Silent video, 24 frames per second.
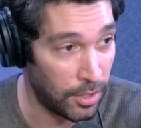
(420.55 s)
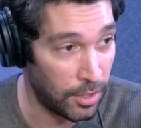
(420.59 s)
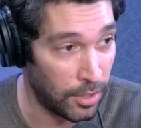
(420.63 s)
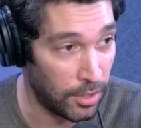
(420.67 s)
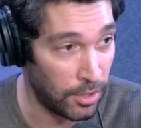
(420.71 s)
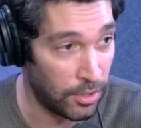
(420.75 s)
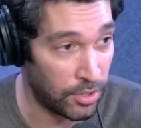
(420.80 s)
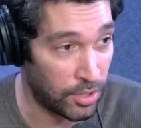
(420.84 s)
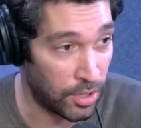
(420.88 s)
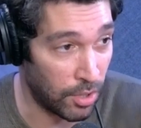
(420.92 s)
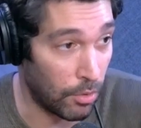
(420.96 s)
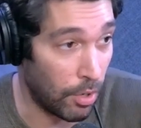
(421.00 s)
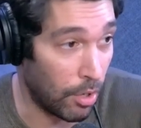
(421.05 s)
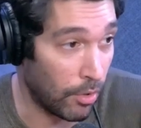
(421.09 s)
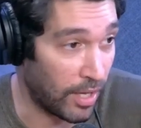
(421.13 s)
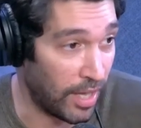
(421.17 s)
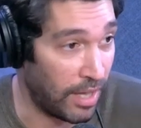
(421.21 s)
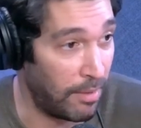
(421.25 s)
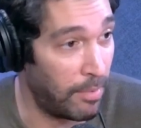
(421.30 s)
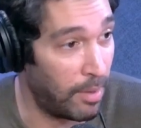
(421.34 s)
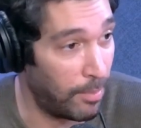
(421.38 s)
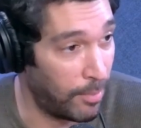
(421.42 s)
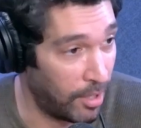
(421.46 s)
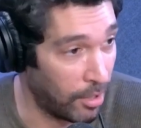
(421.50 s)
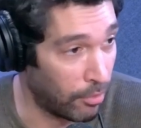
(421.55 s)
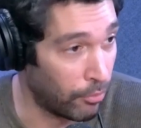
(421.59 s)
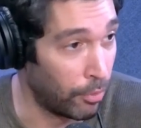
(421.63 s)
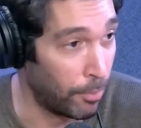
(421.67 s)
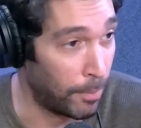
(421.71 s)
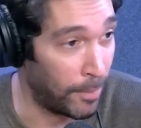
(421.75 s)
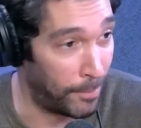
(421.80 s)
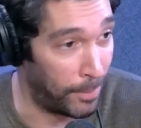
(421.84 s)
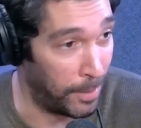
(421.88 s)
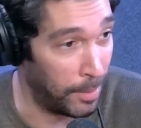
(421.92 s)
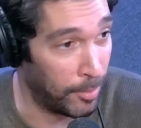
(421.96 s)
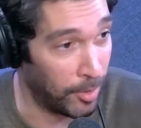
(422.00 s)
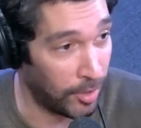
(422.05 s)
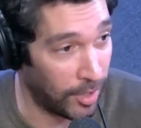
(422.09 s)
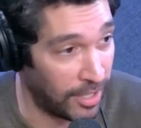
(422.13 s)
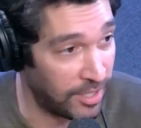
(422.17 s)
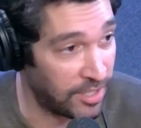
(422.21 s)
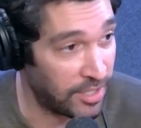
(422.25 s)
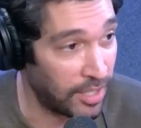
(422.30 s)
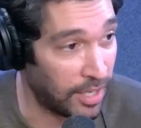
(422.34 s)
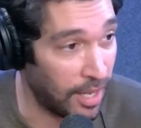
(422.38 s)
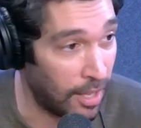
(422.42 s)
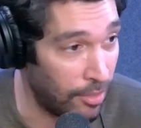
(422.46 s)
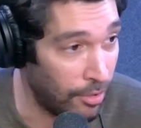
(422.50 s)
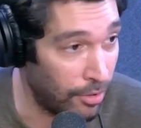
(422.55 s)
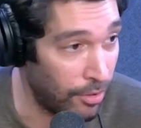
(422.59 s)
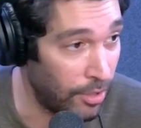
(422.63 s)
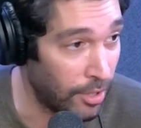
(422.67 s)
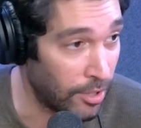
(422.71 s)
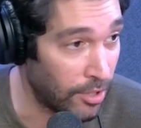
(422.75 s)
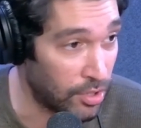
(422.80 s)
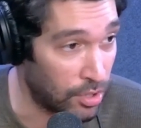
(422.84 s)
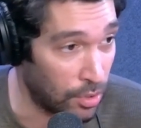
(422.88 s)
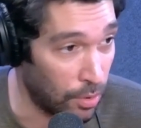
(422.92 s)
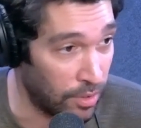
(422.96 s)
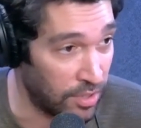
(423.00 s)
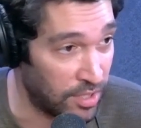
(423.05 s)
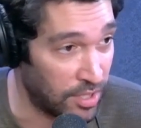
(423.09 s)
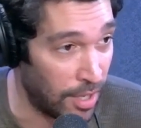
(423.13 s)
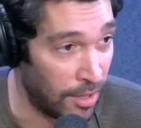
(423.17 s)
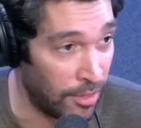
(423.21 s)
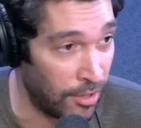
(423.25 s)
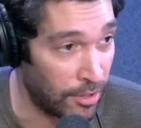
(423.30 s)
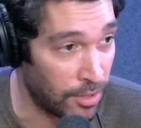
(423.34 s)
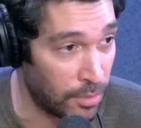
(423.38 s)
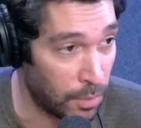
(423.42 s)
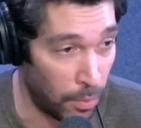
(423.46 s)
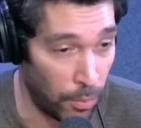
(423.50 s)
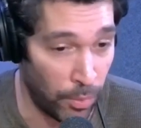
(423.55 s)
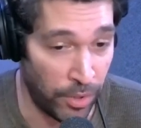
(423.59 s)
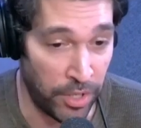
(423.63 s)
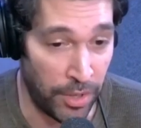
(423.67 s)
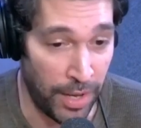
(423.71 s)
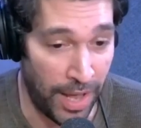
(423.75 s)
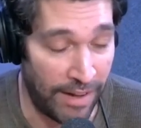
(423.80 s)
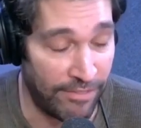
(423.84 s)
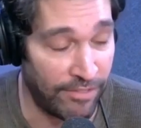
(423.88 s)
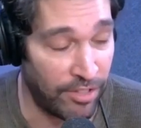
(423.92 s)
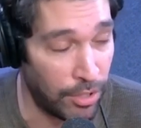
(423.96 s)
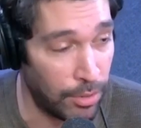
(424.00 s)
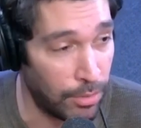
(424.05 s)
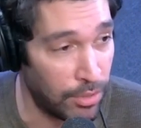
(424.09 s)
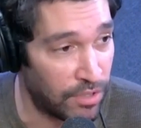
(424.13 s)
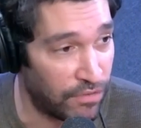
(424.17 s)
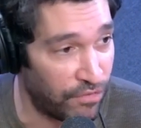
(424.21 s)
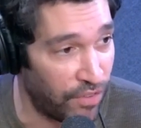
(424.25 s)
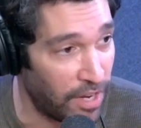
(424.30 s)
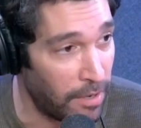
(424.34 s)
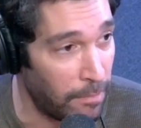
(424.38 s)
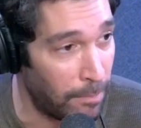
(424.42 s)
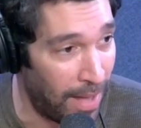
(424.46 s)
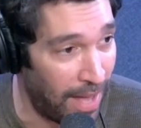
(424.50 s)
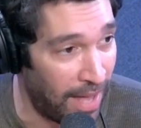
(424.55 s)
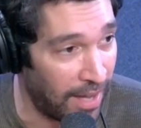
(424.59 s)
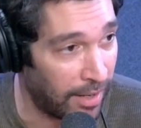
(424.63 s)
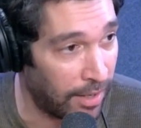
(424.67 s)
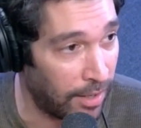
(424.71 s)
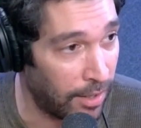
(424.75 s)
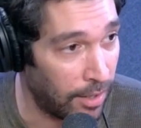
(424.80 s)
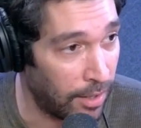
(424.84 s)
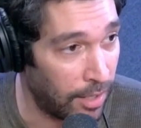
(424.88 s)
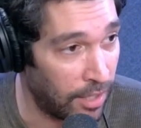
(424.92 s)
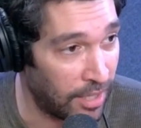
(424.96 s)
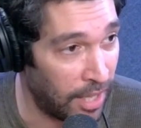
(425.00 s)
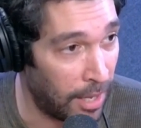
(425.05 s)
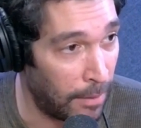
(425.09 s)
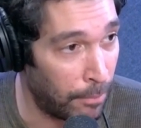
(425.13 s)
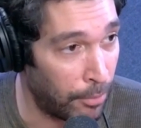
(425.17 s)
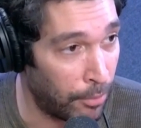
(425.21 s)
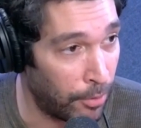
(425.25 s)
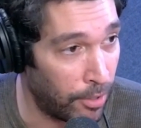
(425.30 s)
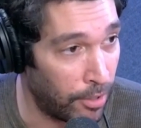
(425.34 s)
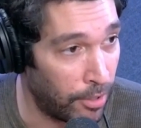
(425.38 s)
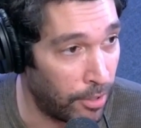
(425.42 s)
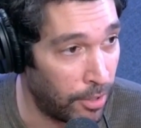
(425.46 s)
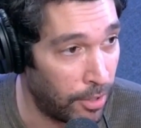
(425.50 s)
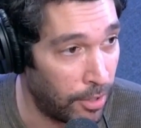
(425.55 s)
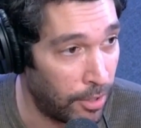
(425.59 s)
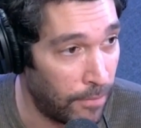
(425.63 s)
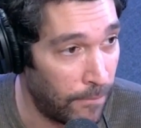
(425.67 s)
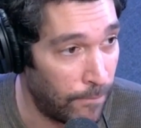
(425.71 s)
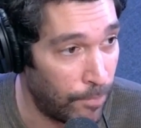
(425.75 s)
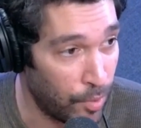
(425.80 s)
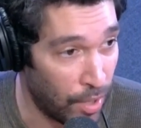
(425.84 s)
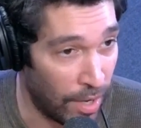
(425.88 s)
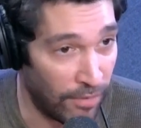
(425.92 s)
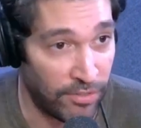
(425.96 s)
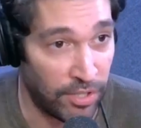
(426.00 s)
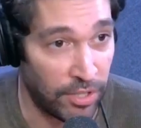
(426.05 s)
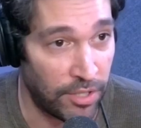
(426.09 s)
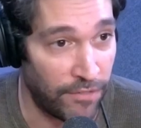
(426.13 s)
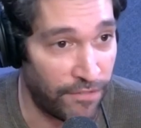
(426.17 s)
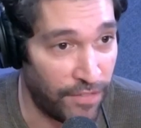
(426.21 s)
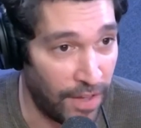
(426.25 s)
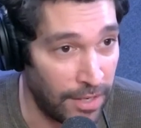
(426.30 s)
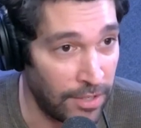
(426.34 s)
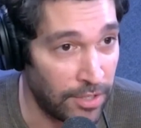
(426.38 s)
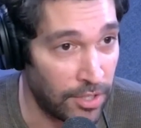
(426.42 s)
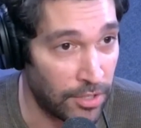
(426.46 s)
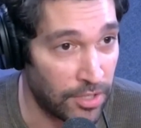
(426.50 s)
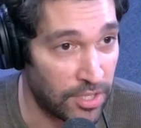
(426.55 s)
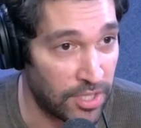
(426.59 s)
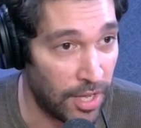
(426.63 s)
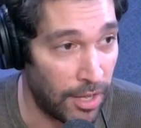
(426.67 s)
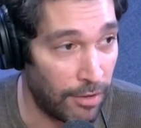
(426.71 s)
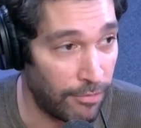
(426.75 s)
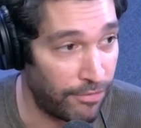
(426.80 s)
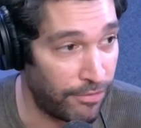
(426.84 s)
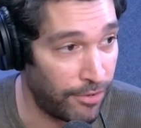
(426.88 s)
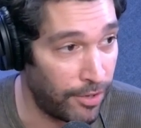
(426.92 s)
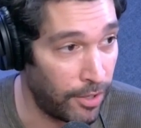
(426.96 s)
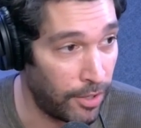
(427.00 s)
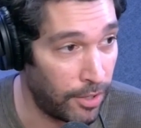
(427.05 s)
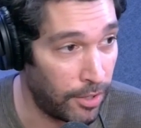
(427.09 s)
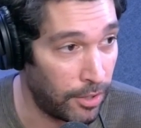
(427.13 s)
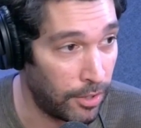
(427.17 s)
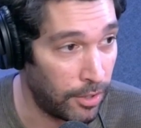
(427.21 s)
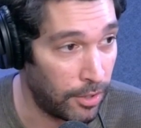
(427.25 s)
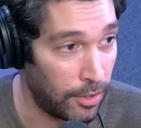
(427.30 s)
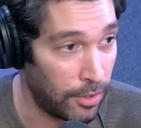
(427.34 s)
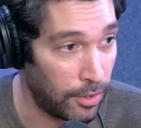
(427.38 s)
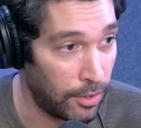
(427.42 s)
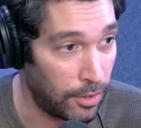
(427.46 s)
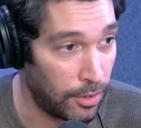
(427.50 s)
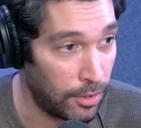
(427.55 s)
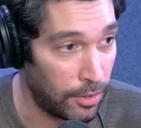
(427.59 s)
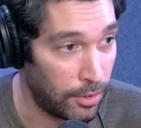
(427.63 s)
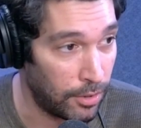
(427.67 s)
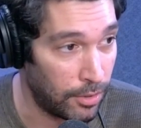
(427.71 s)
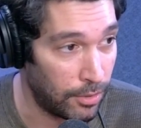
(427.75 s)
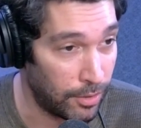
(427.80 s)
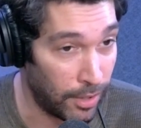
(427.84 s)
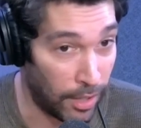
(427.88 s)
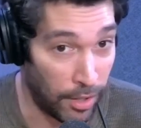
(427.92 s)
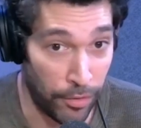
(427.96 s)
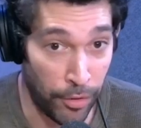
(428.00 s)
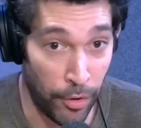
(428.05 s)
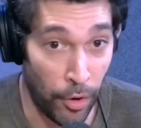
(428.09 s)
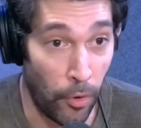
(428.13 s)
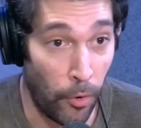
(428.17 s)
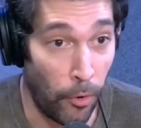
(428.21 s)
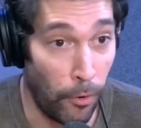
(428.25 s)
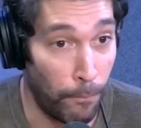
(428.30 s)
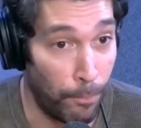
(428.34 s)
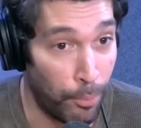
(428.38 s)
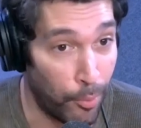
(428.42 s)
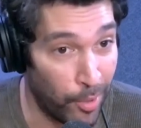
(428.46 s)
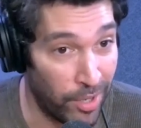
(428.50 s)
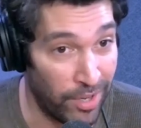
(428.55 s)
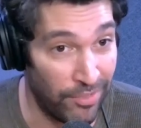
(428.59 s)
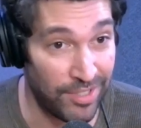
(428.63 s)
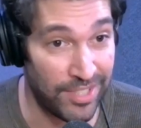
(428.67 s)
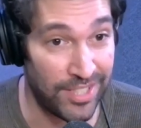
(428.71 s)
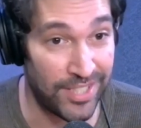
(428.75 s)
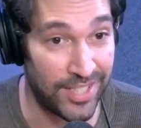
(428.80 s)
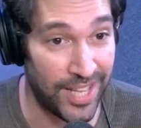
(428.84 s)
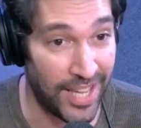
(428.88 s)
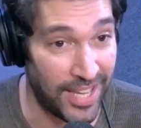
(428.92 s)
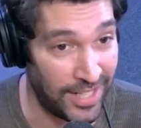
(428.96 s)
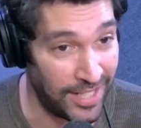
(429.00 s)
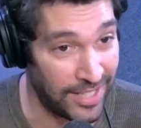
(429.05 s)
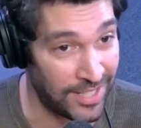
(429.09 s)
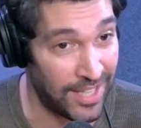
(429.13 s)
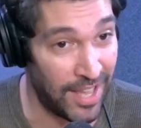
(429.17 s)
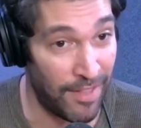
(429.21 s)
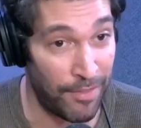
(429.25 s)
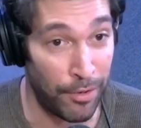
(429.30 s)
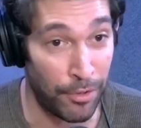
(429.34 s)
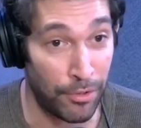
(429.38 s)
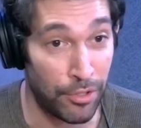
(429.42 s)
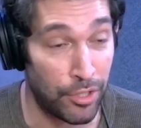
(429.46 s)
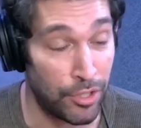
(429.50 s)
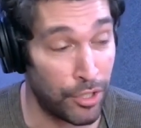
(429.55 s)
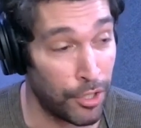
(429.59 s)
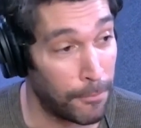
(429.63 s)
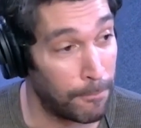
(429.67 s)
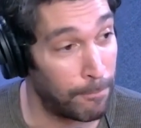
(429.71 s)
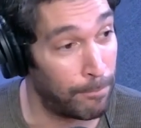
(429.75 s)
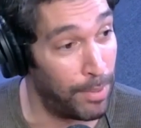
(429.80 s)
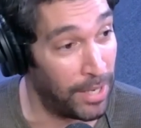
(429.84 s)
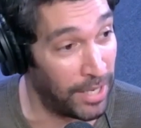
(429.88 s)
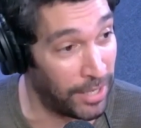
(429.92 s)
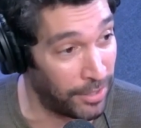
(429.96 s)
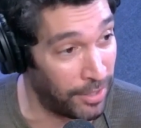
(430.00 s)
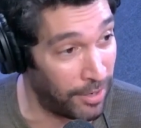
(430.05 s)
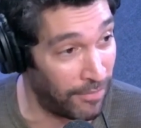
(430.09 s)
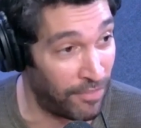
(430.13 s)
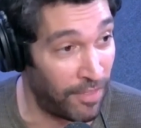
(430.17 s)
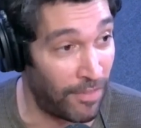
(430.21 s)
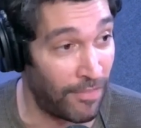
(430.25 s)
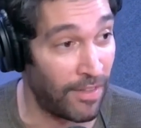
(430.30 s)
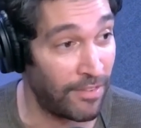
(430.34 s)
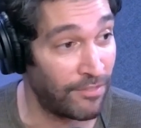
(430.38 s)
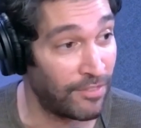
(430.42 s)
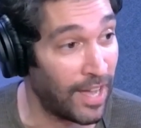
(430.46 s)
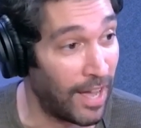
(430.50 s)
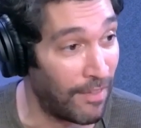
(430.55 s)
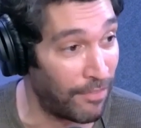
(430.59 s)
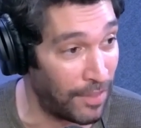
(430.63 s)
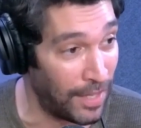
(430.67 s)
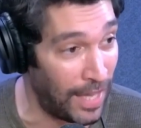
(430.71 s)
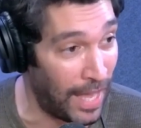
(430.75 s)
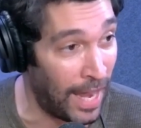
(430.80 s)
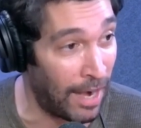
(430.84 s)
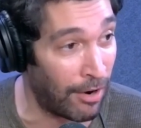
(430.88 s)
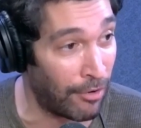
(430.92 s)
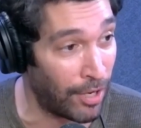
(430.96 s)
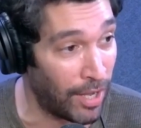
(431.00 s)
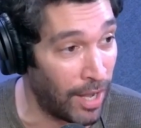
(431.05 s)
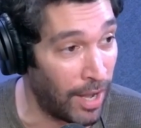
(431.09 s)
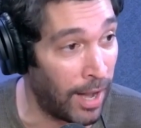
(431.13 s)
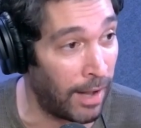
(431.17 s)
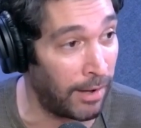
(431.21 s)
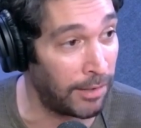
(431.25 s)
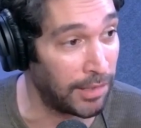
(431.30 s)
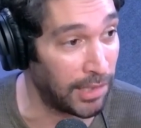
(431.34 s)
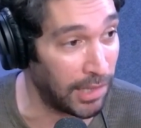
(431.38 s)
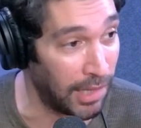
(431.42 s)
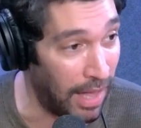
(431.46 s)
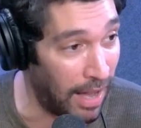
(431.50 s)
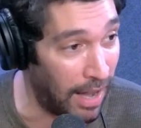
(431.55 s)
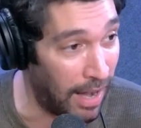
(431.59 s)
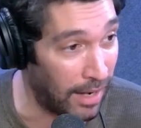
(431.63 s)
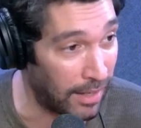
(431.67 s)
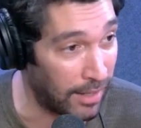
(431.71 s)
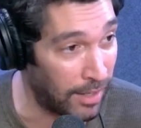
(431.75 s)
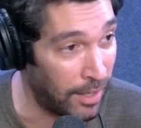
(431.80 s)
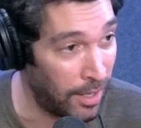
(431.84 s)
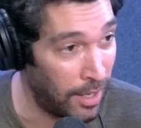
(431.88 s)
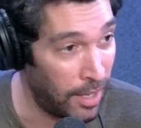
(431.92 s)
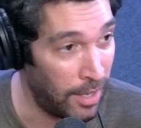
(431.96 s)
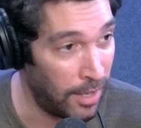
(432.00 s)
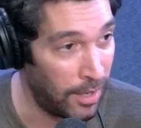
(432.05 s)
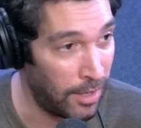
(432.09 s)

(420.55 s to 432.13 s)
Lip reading: So, okay, maybe a group of people gets together and extorts others. Well, what you have to do is fight back at that point. You have to defend yourself. The whole point of a state is that they're big enough that they've got the area on lock.